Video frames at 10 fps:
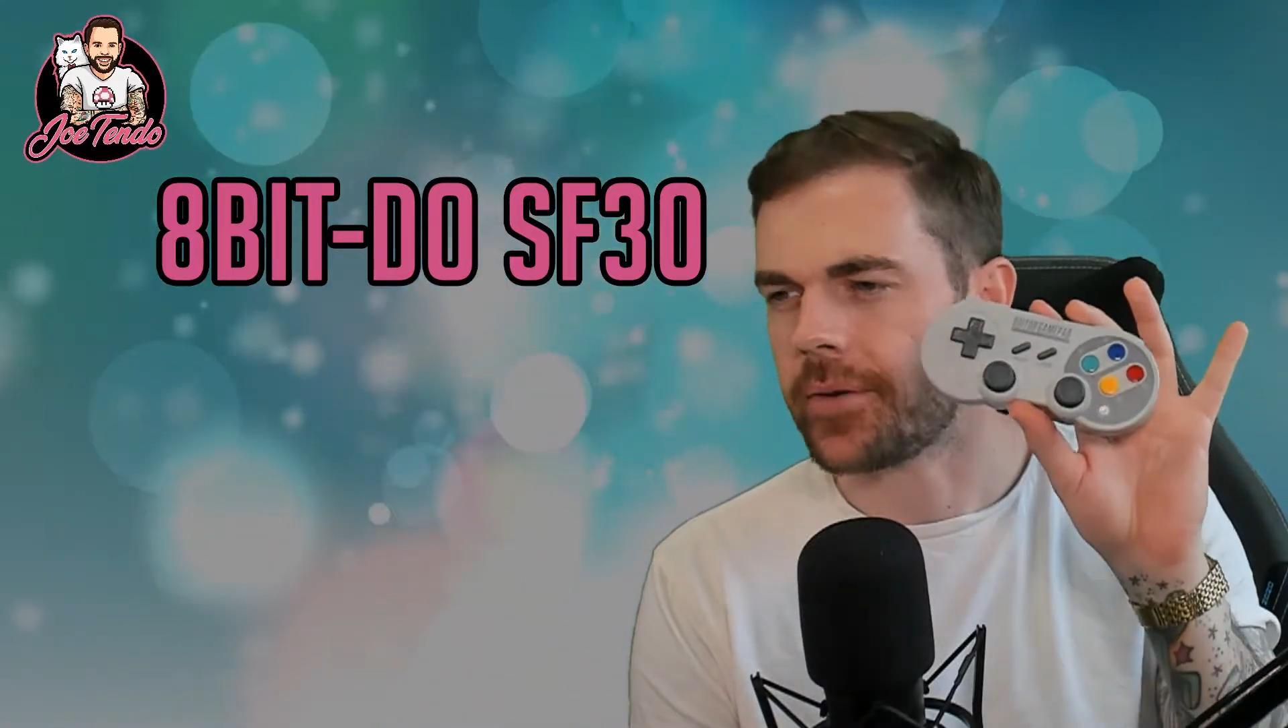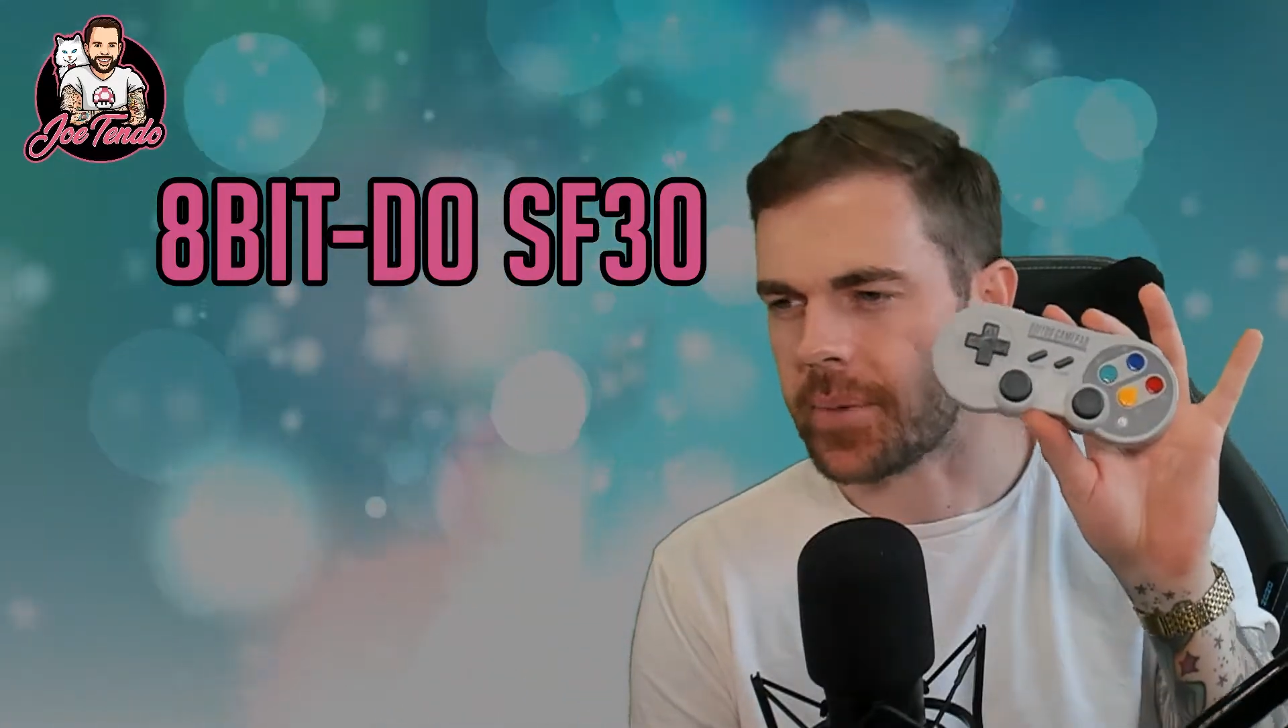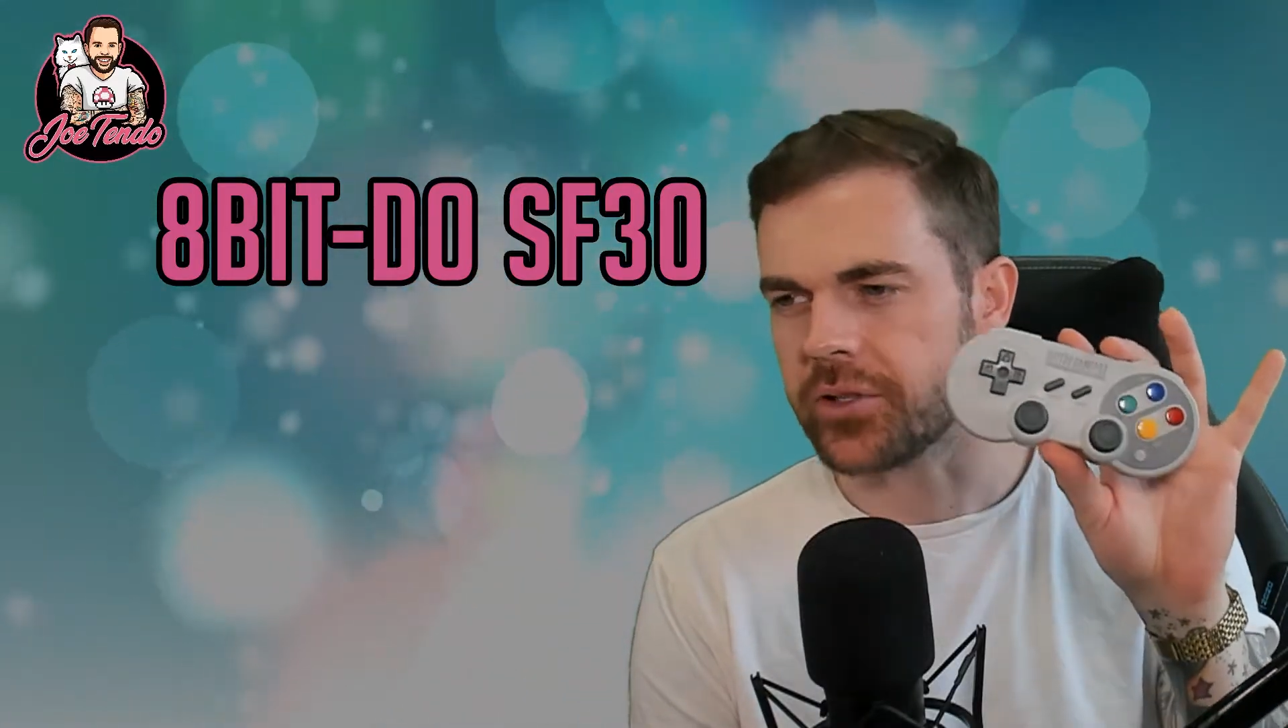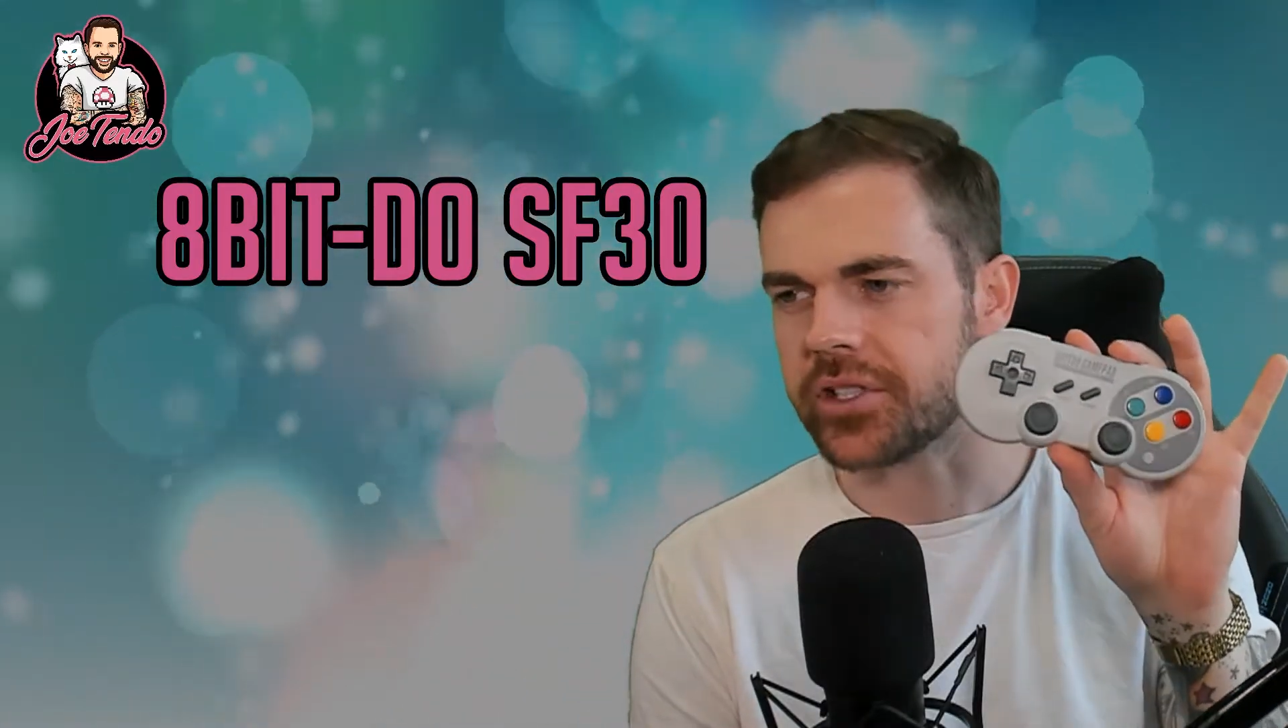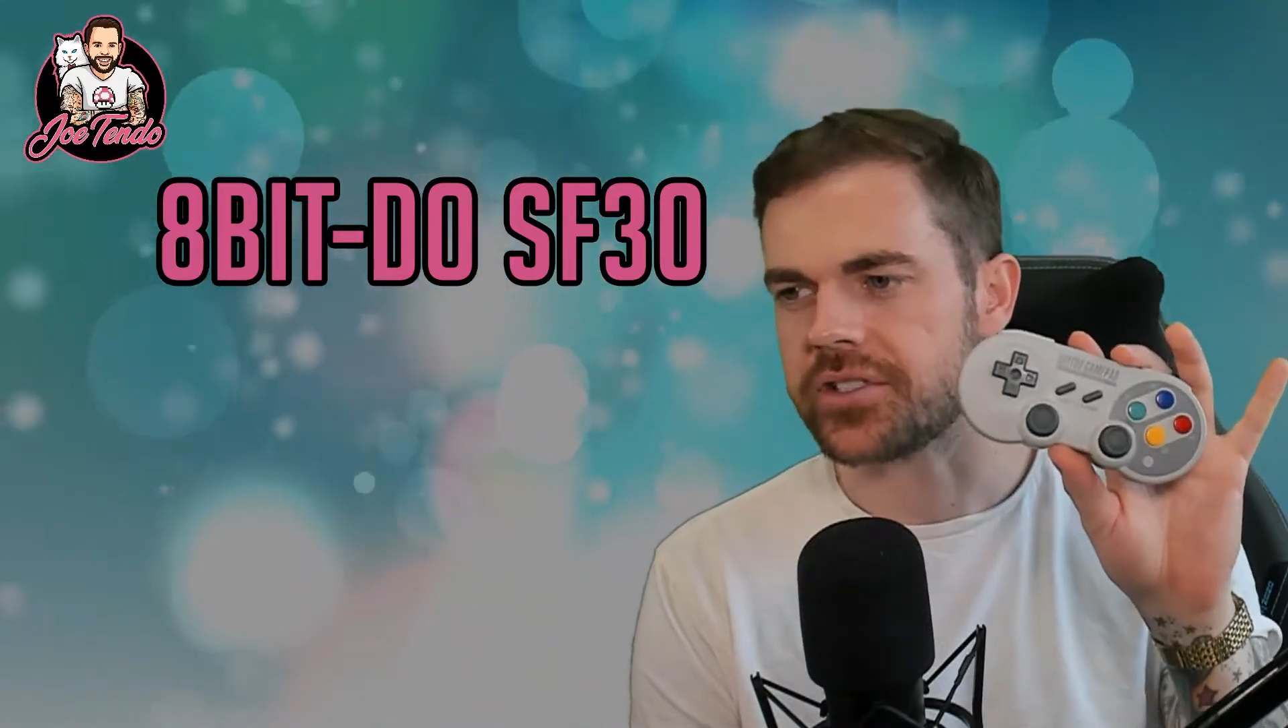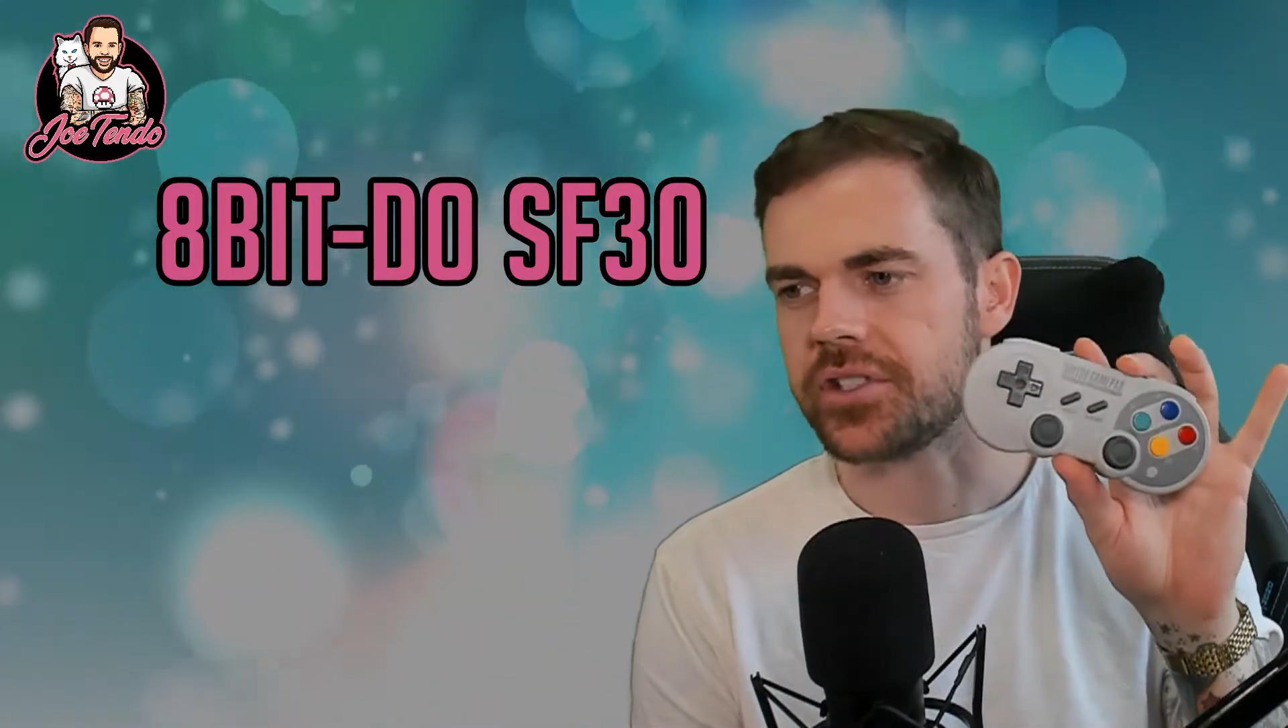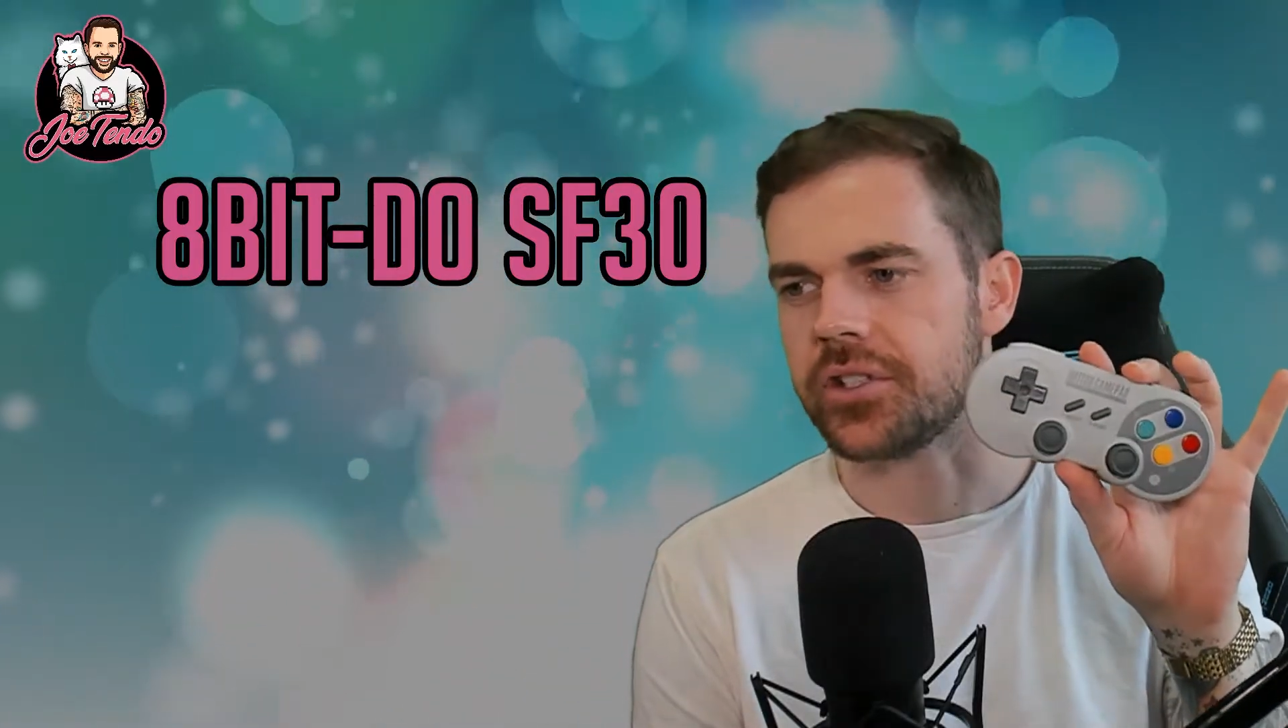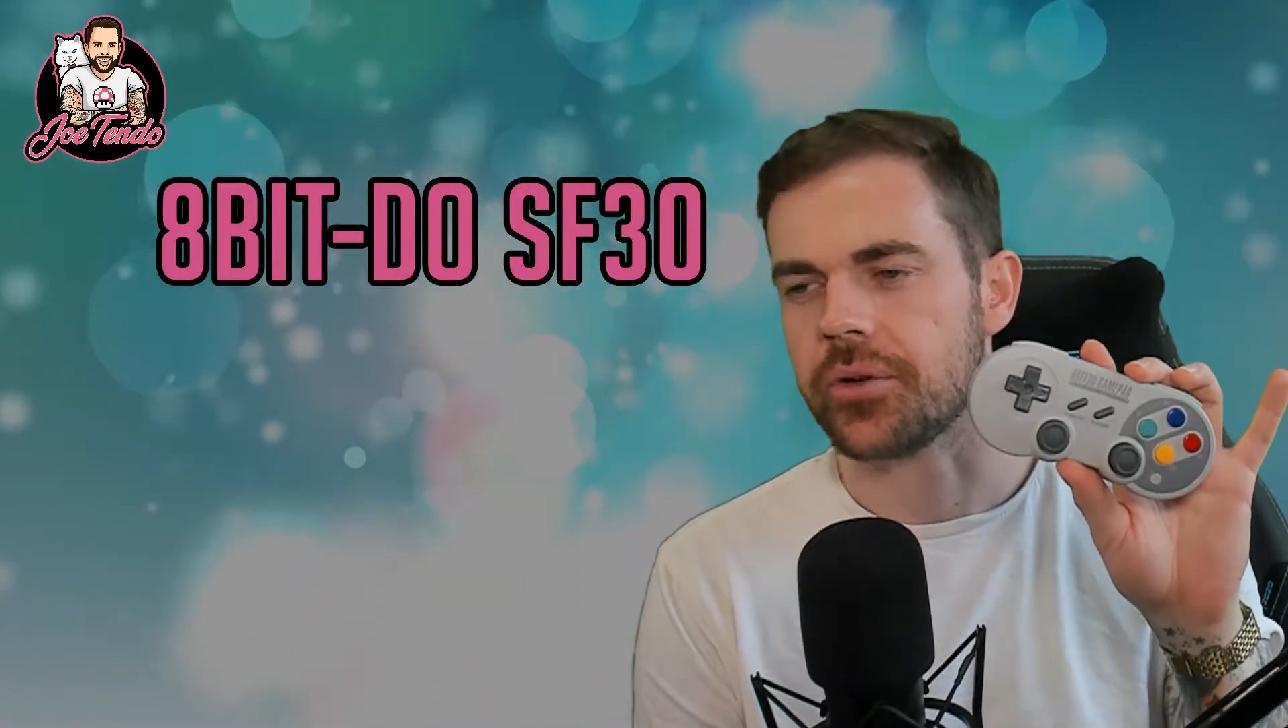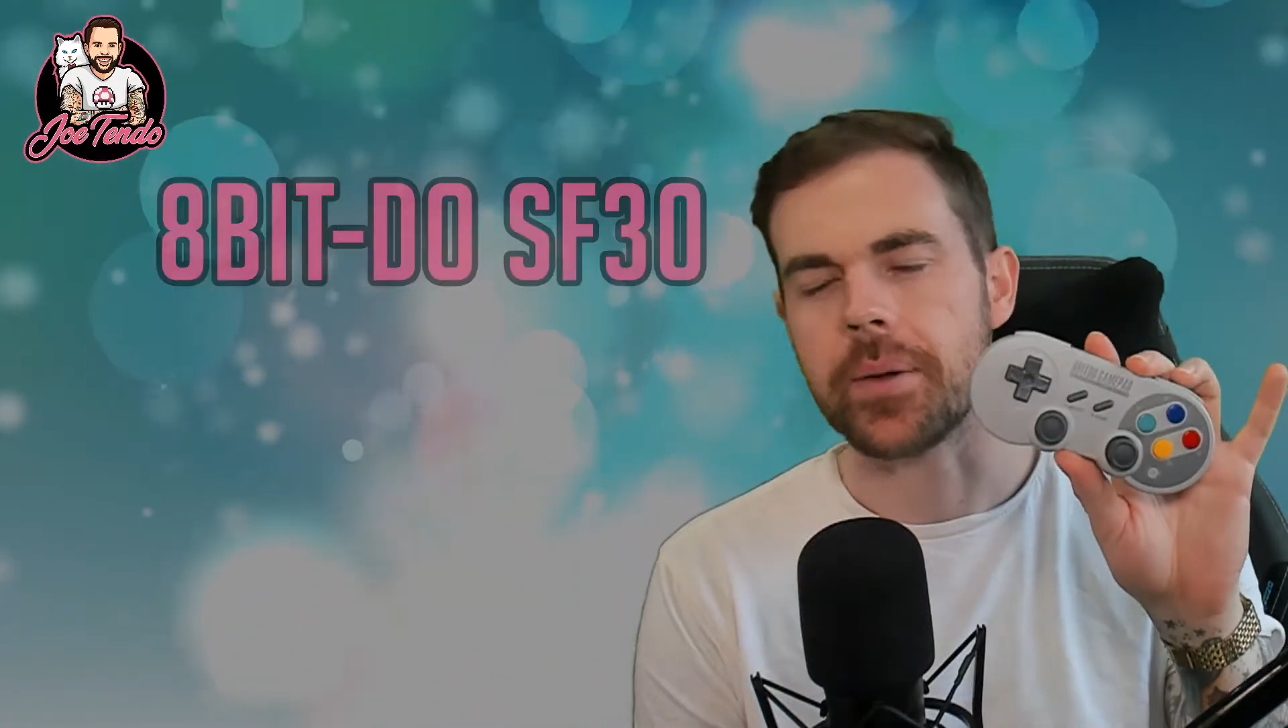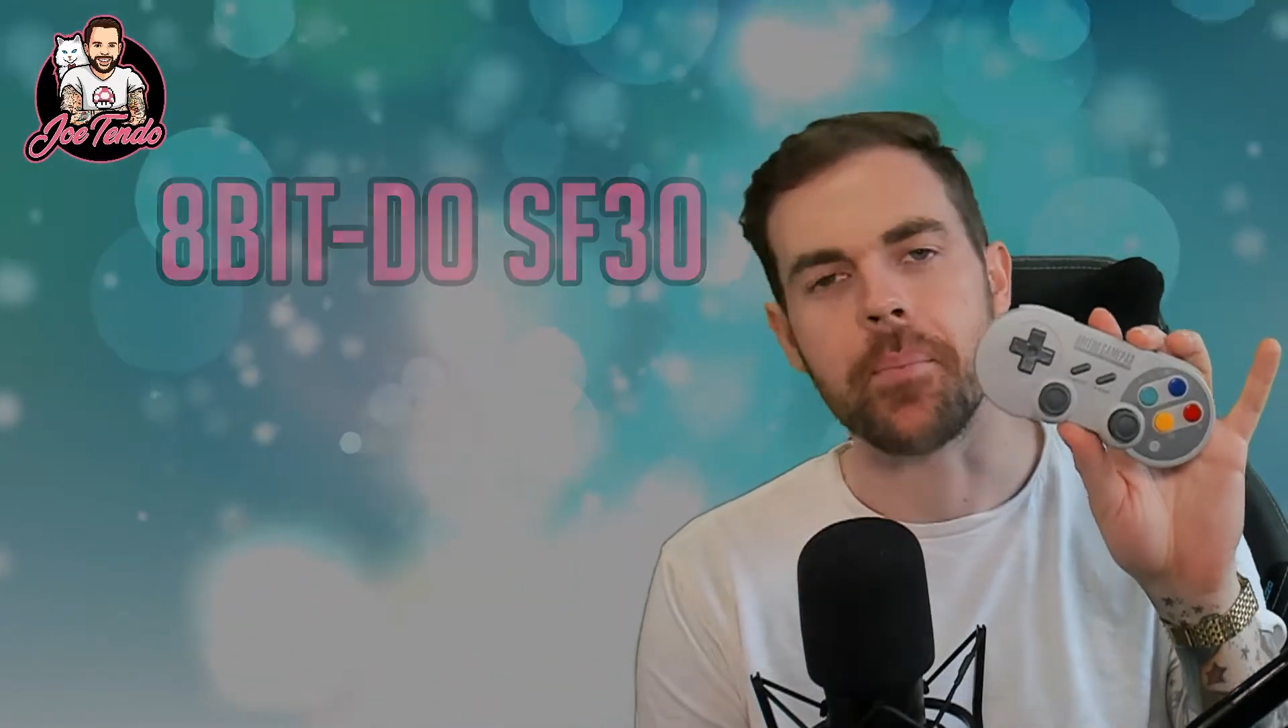familiar to you.